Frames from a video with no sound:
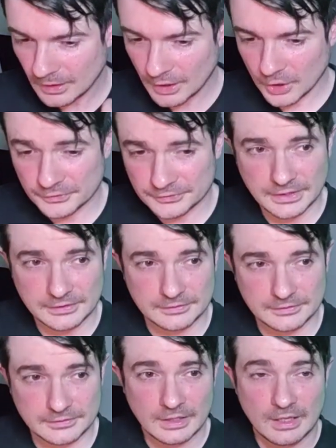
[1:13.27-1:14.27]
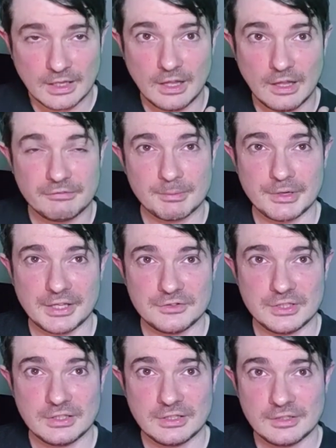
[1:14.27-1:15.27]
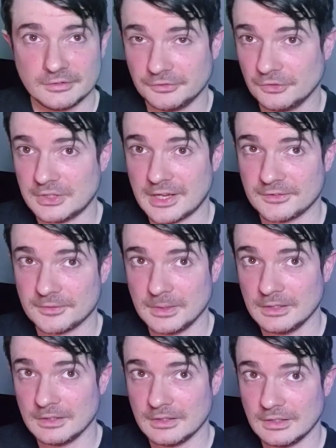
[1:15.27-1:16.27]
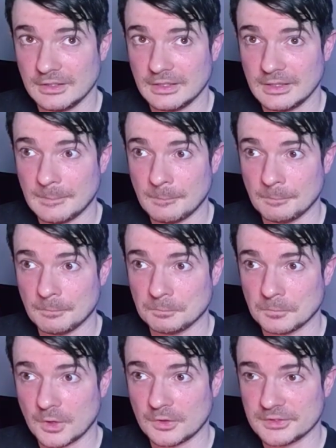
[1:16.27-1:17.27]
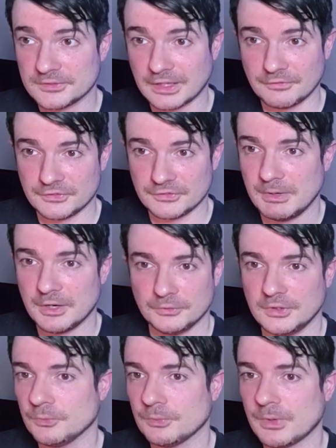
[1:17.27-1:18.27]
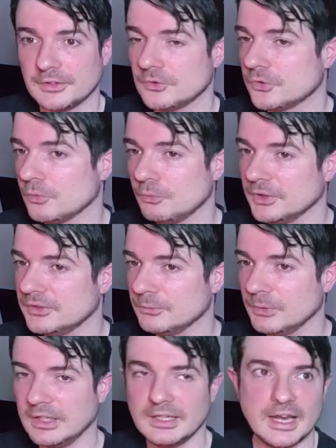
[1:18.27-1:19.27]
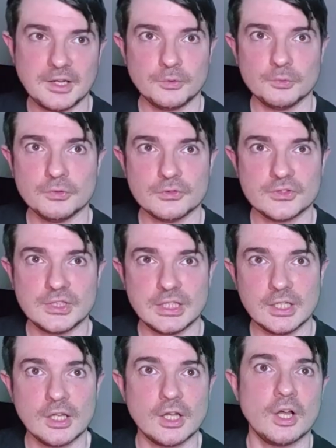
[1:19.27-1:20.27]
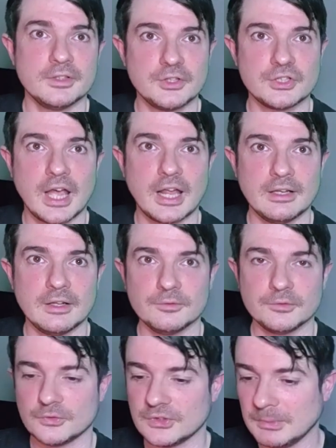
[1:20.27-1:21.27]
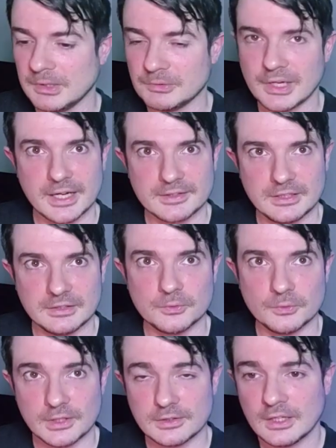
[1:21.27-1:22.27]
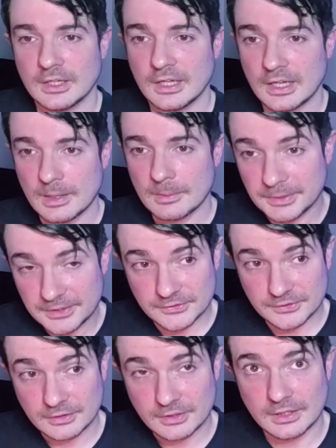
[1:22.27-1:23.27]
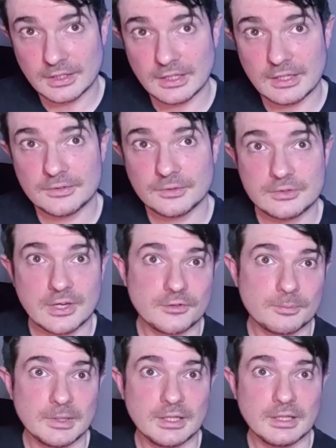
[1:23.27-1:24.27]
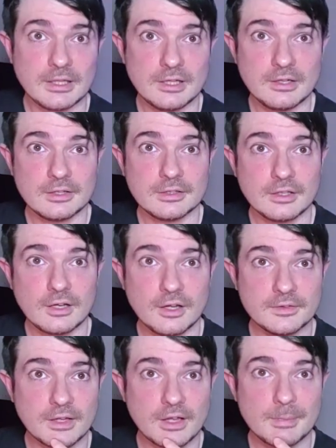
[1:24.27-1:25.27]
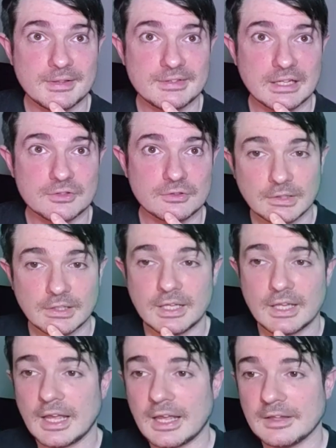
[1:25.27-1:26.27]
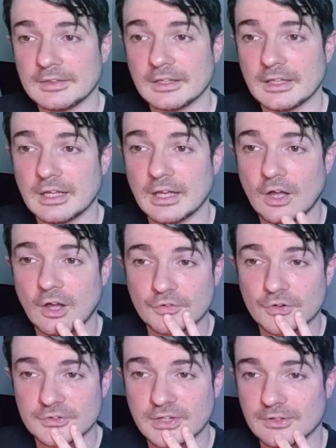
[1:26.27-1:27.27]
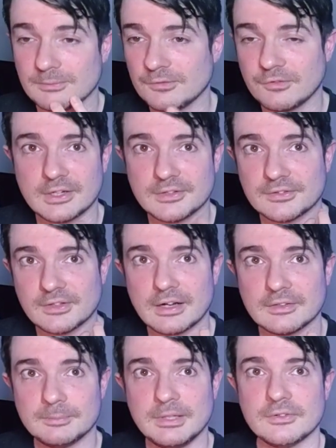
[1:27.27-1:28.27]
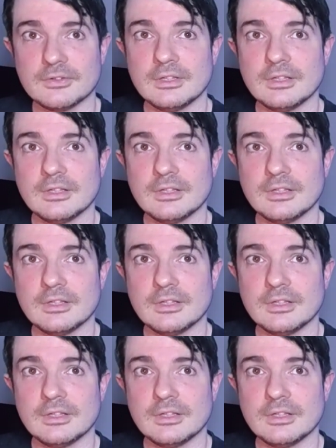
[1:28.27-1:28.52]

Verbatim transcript: content from Ohrenje to suggest me, other stuff similar to this one that you would really like to see on the channel, to see me reacting to it, please suggest me here on the comment section. And of course guys, before I start, please,